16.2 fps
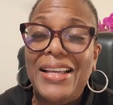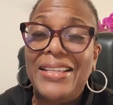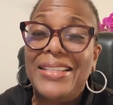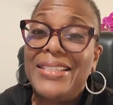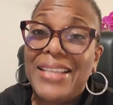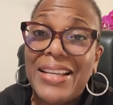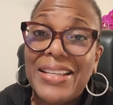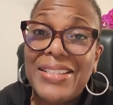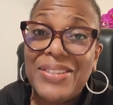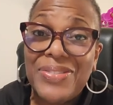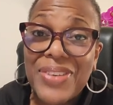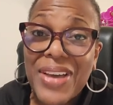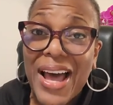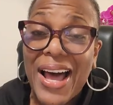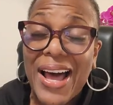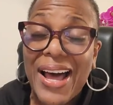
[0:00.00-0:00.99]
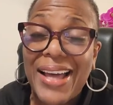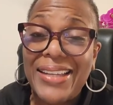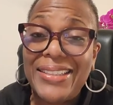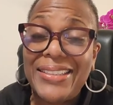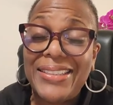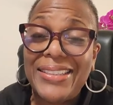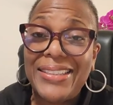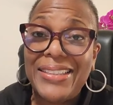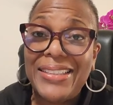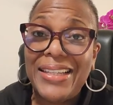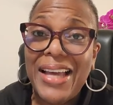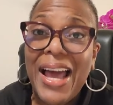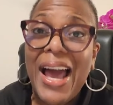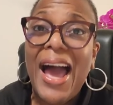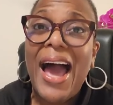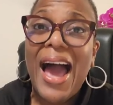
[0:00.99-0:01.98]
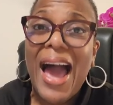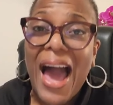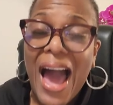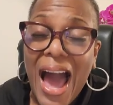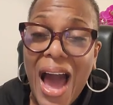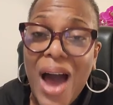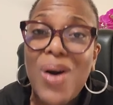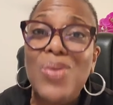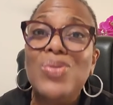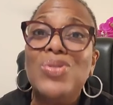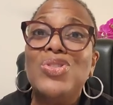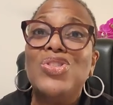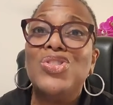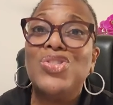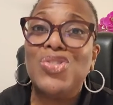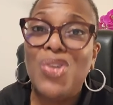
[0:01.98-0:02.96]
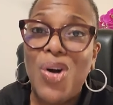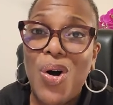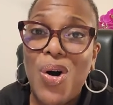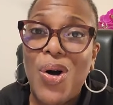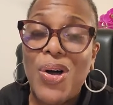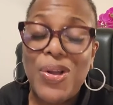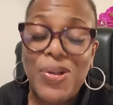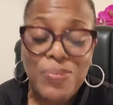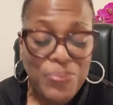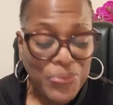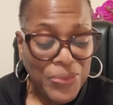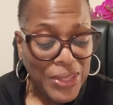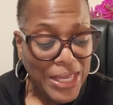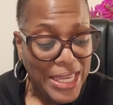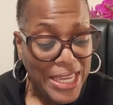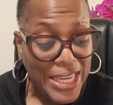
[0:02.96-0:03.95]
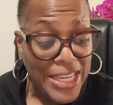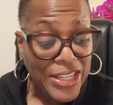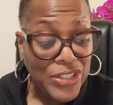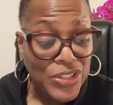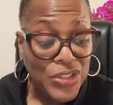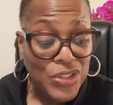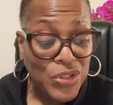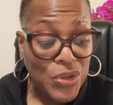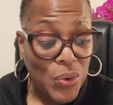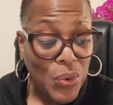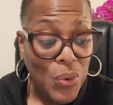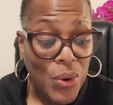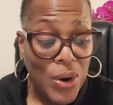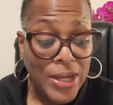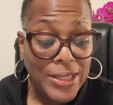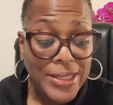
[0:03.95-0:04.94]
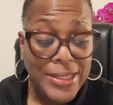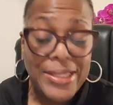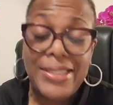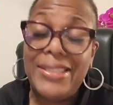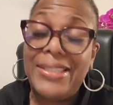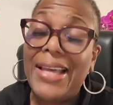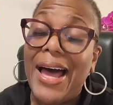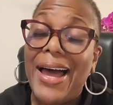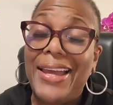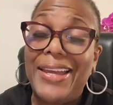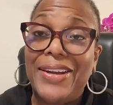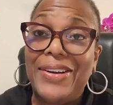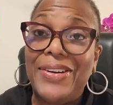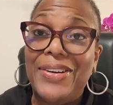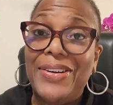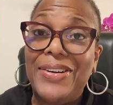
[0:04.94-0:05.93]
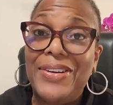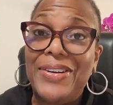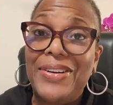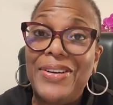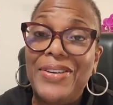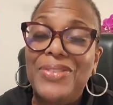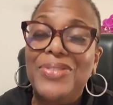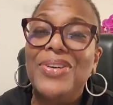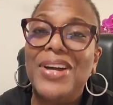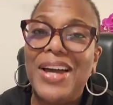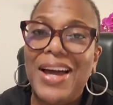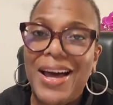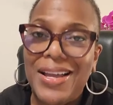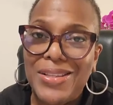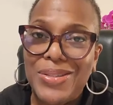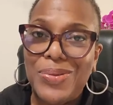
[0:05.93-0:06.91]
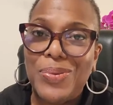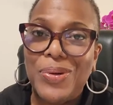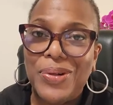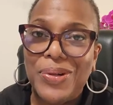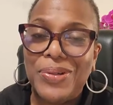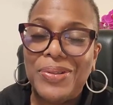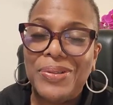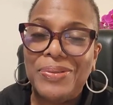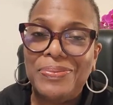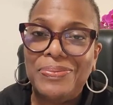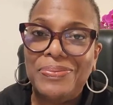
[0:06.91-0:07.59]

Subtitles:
sons of God, how strong is your desire for God's Word?